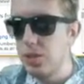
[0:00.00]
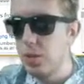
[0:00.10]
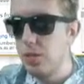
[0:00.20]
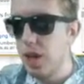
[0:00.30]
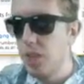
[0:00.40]
So
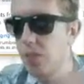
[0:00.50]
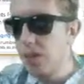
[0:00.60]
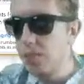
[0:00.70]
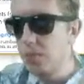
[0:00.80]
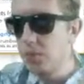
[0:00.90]
if I made
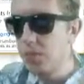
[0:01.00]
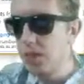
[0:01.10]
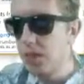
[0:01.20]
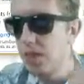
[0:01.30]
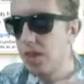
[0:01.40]
this purple
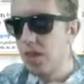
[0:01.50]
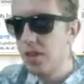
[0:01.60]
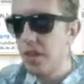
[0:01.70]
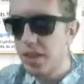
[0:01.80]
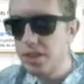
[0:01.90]
here,
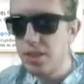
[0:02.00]
that gets